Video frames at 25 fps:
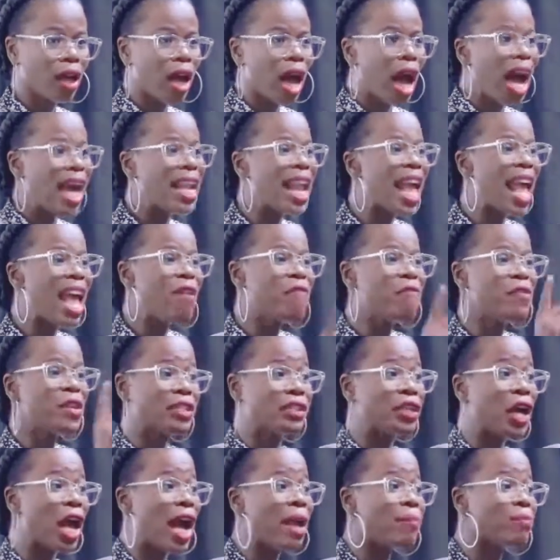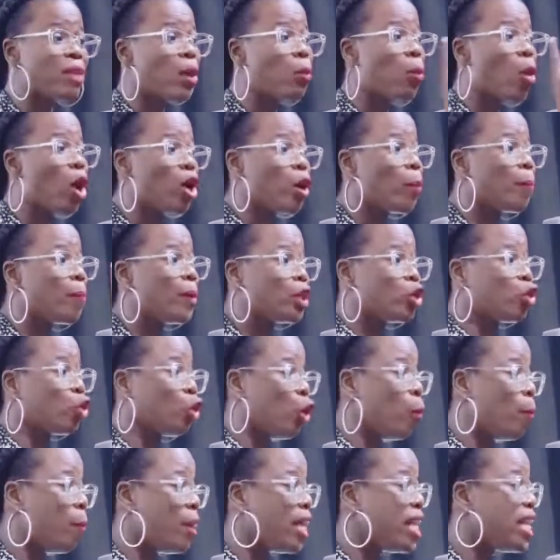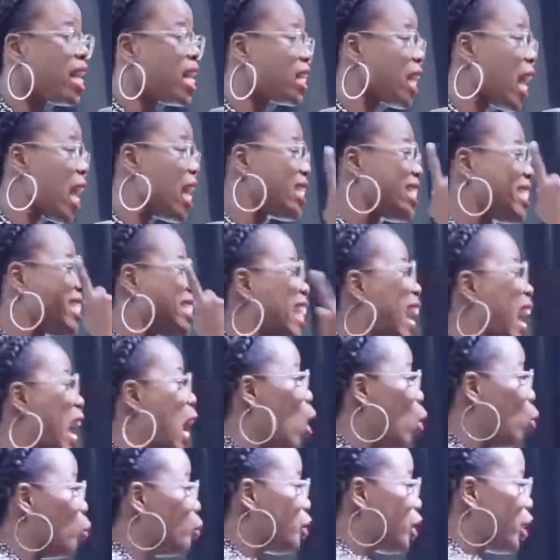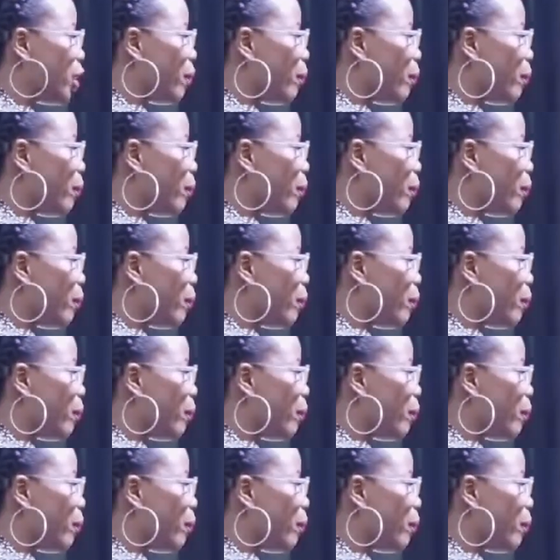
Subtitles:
And every time they want to be Jubilee, there's a sound.